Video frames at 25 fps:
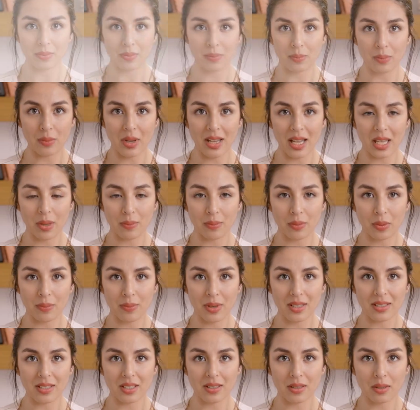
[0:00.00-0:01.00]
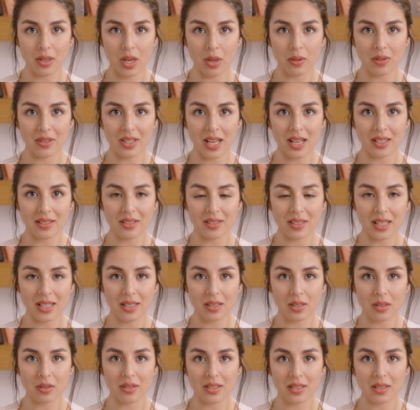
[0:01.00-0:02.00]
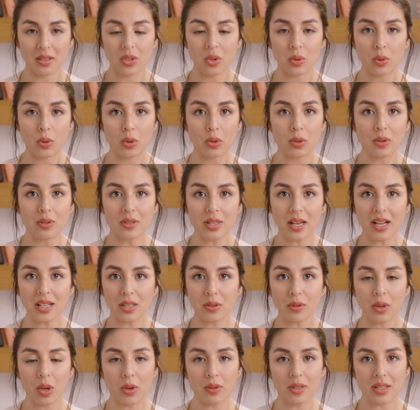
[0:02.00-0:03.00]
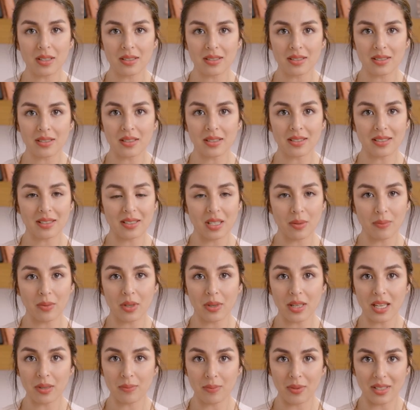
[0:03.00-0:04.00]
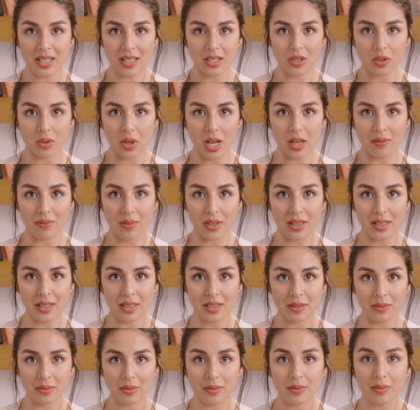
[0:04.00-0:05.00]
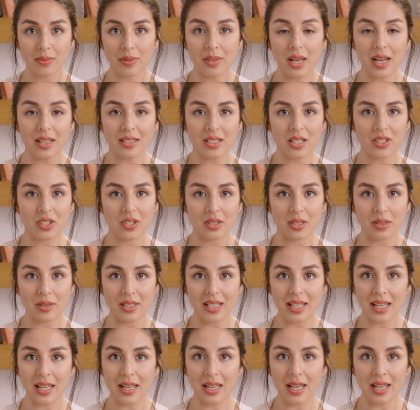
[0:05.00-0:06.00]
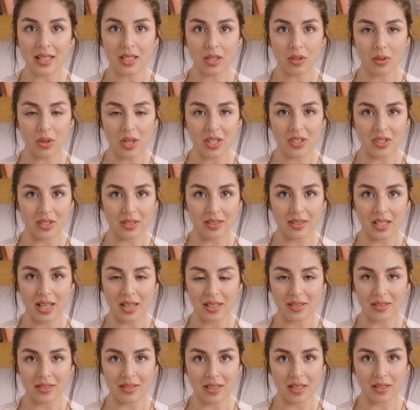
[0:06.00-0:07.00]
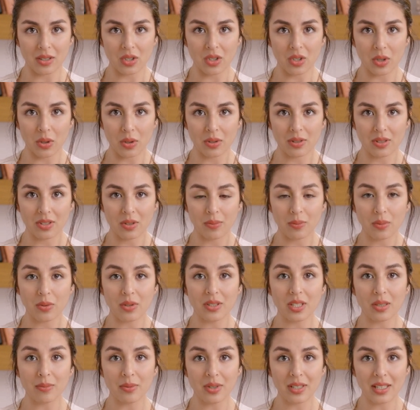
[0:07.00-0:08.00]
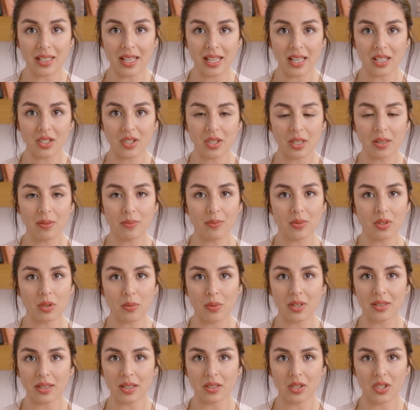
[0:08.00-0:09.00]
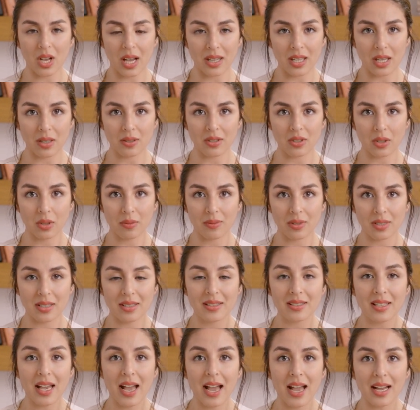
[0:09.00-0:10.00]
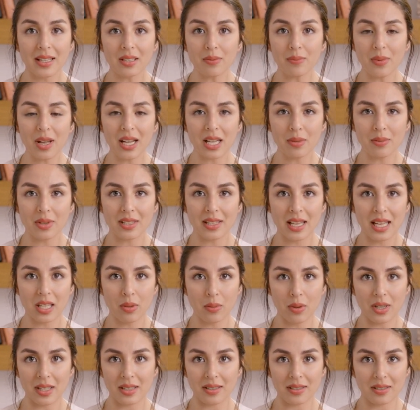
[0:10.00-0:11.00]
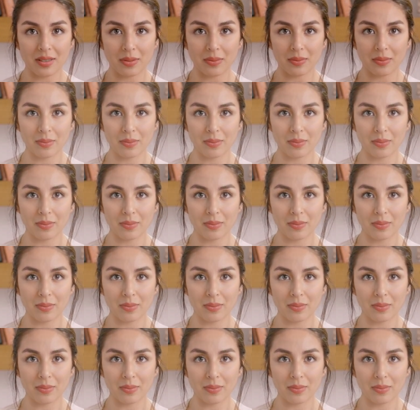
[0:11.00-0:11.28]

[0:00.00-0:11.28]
We implemented load testing using tools like Locust to simulate peak traffic. Additionally, integration tests ensured smooth communication between the checkout service and payment gateways.